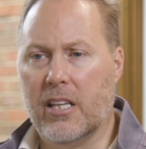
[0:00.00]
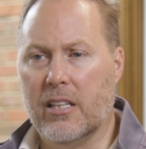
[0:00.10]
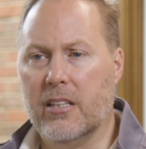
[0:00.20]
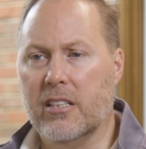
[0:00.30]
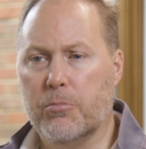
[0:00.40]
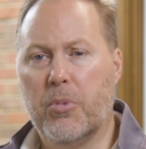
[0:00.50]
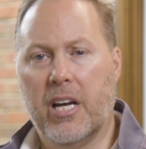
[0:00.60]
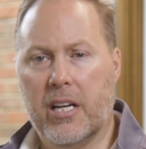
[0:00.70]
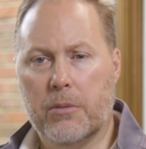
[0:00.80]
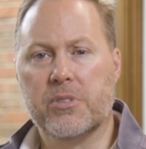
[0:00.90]

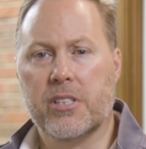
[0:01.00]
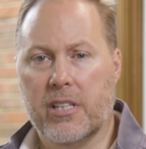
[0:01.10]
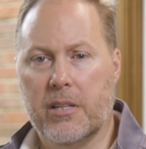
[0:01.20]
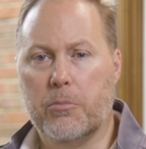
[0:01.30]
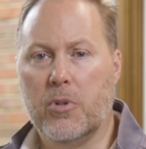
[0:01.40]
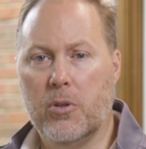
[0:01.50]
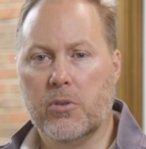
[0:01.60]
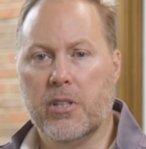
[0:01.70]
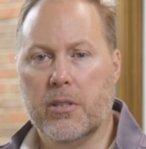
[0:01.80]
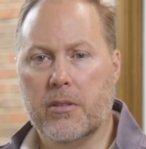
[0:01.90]
biopsy that
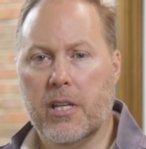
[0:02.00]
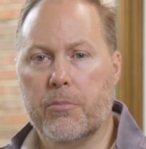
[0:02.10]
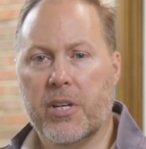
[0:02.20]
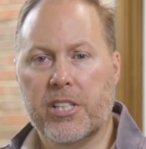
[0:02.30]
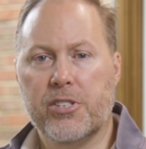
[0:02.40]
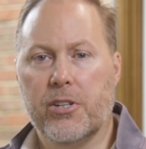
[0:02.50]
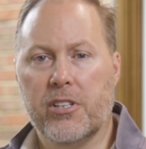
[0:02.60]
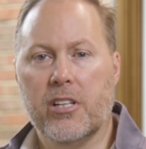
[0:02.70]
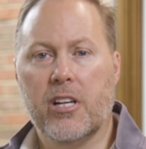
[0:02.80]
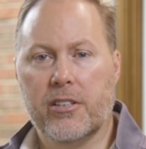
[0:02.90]
mole and make sure
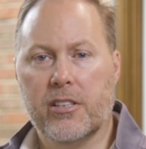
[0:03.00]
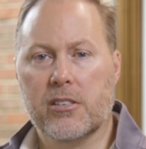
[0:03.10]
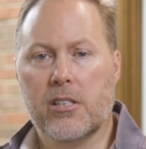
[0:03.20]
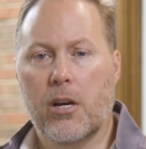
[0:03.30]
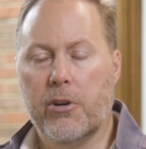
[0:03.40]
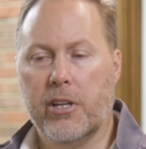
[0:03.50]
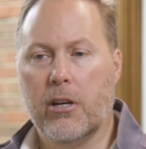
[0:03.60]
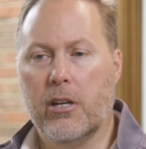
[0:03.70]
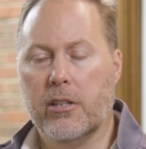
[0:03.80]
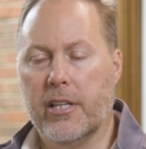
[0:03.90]
that nothing's going on